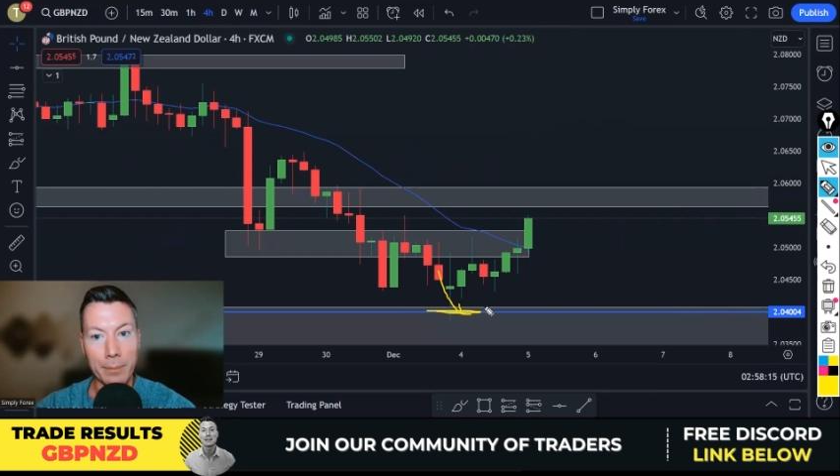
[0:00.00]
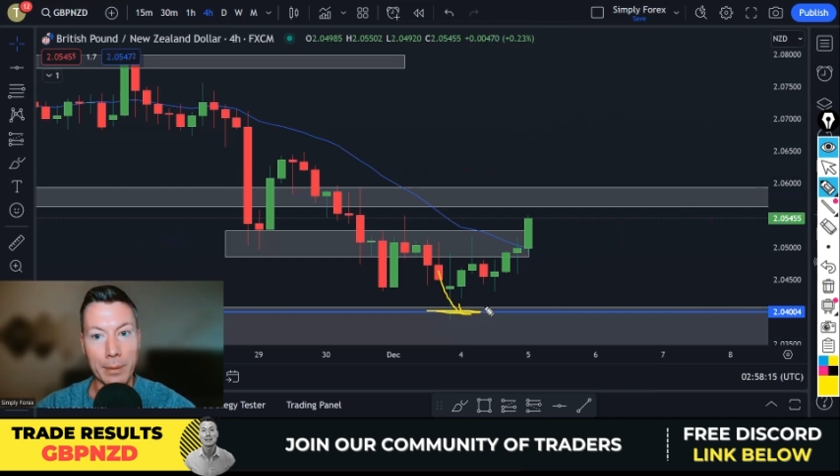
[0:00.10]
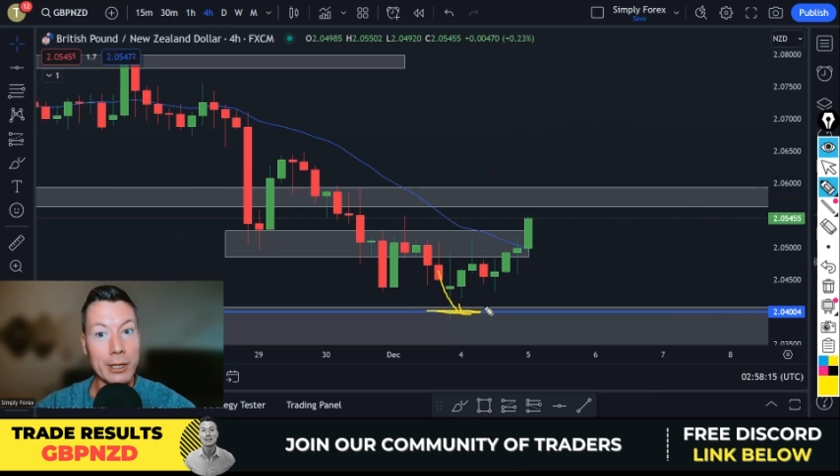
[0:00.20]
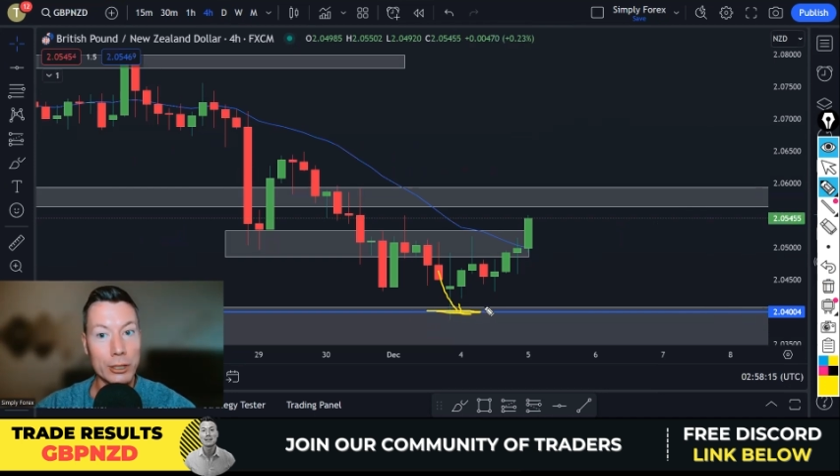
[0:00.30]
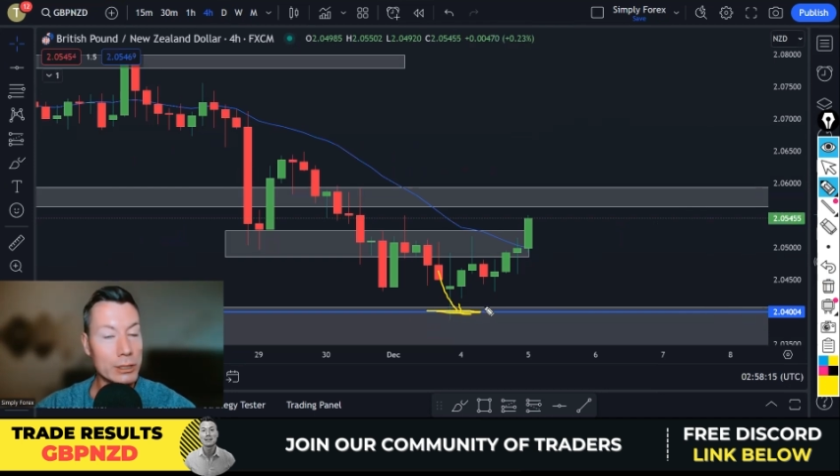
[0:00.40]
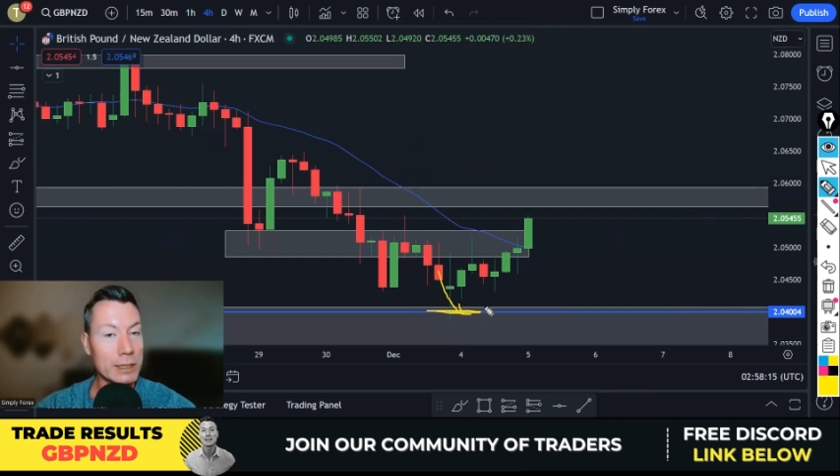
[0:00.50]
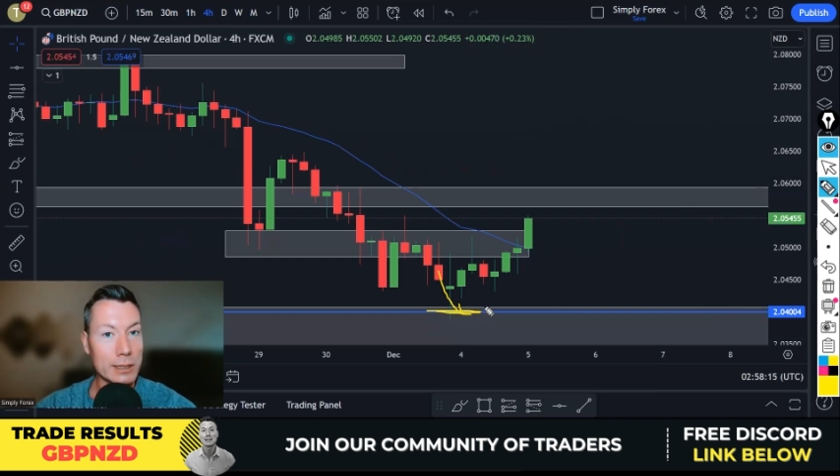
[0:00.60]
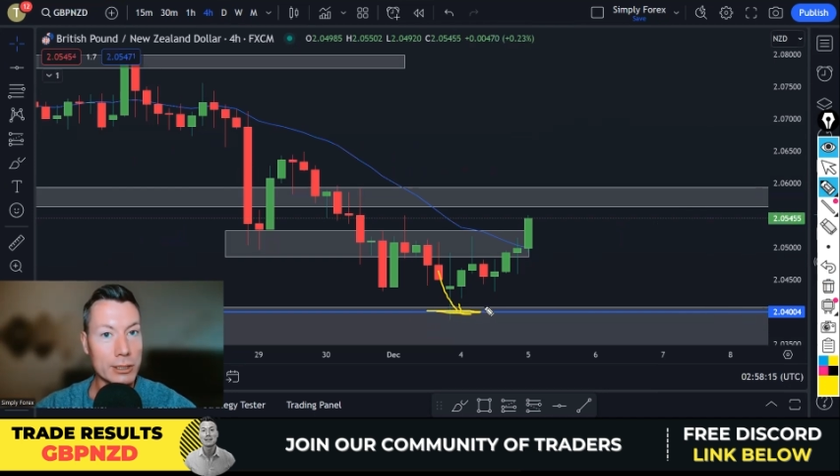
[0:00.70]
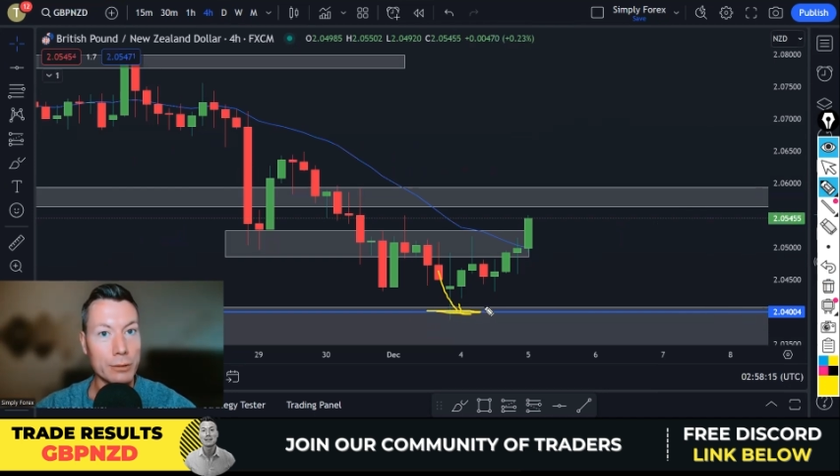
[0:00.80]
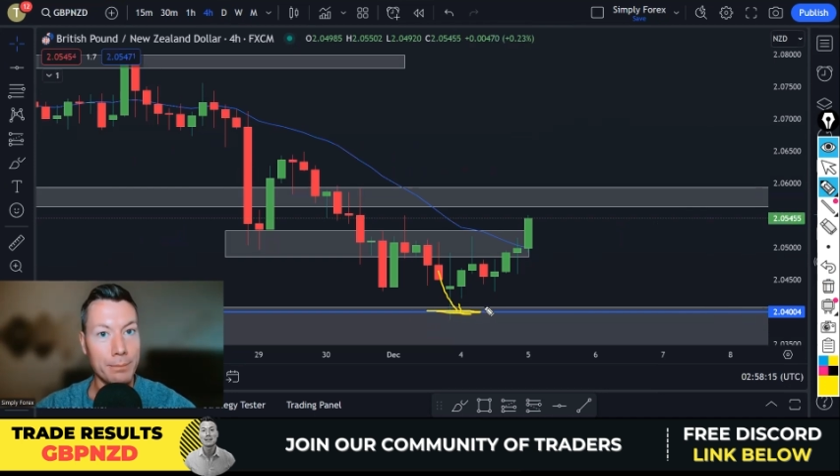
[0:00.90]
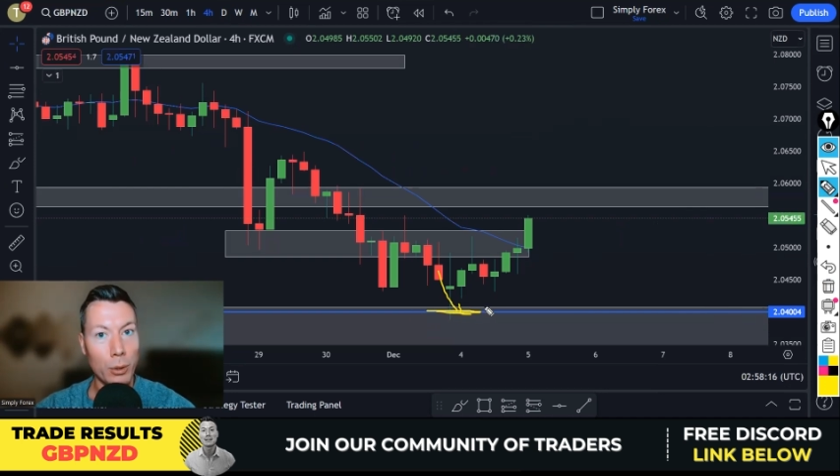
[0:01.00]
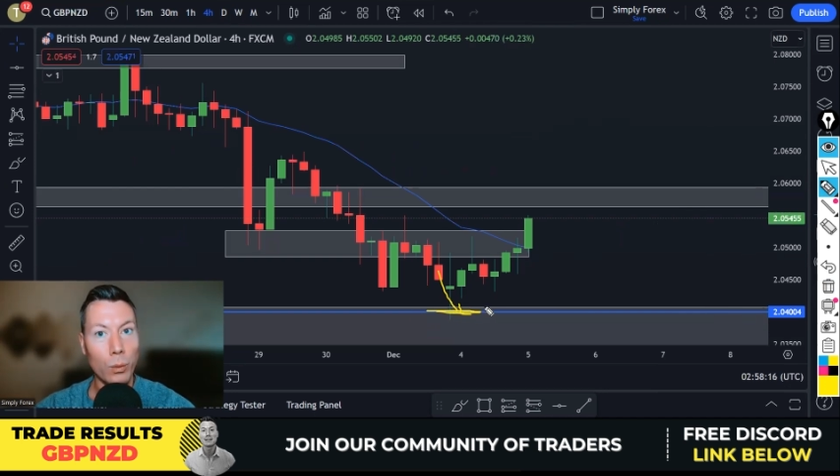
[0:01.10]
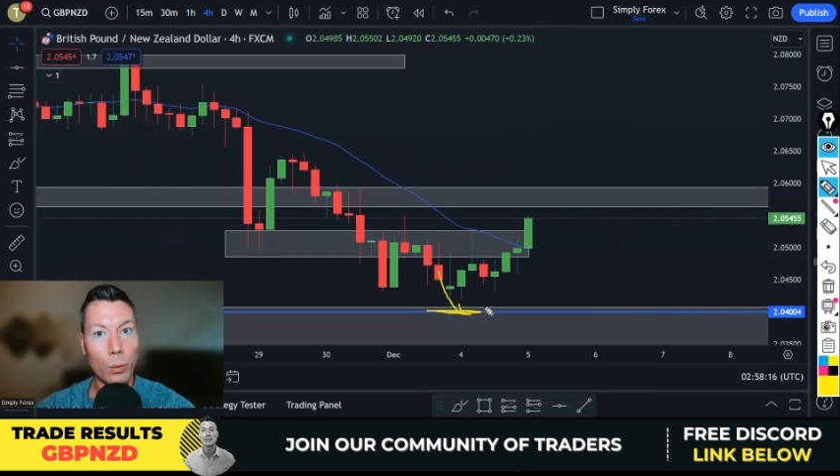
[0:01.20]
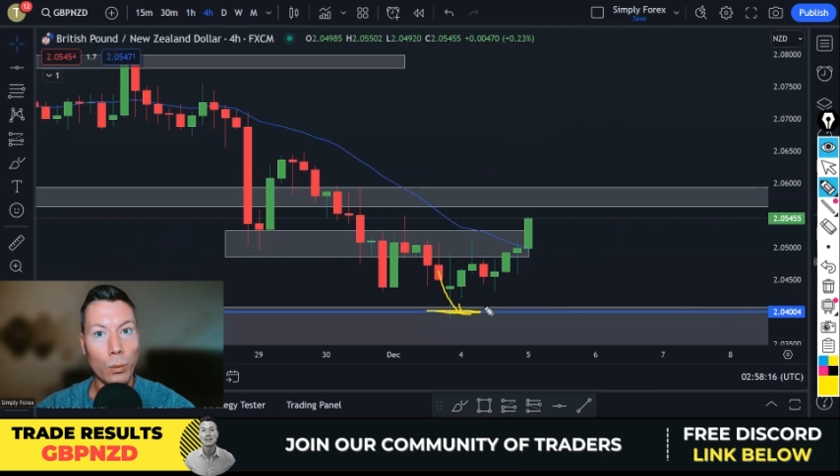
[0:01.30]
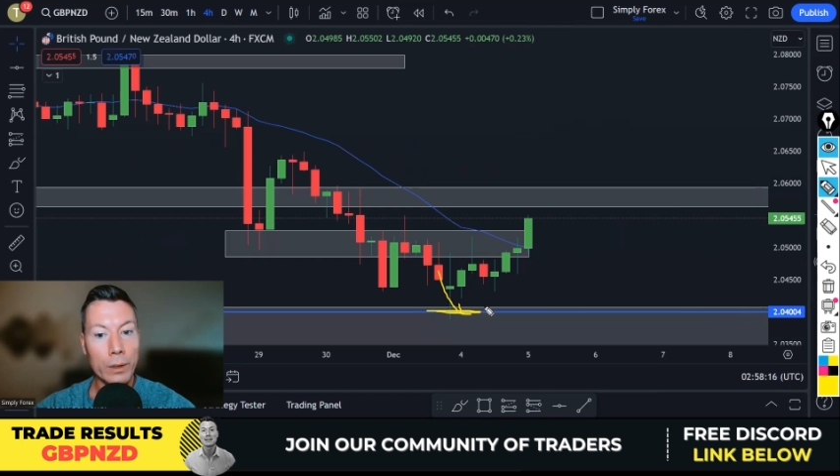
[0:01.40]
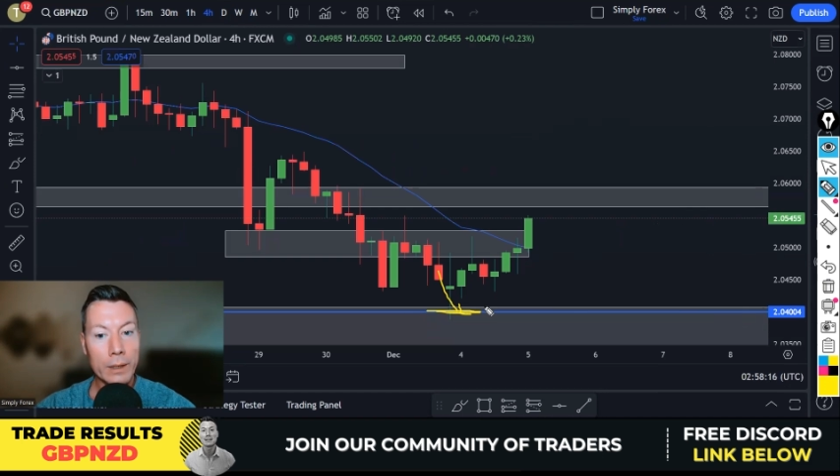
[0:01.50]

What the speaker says: because it's support.